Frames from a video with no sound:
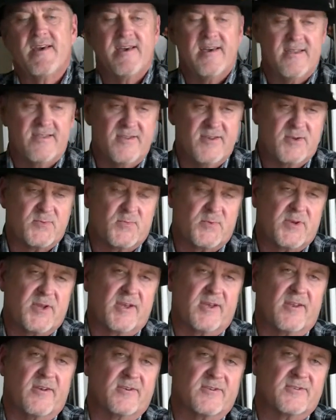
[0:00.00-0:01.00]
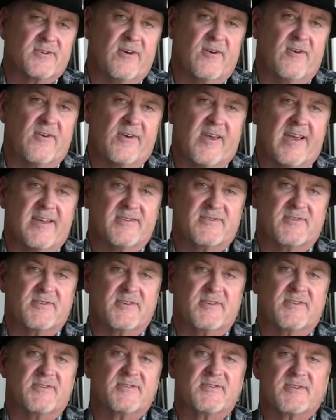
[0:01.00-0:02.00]
This particular song has
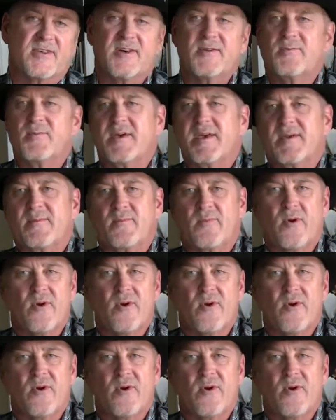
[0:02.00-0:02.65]
the Sunbeam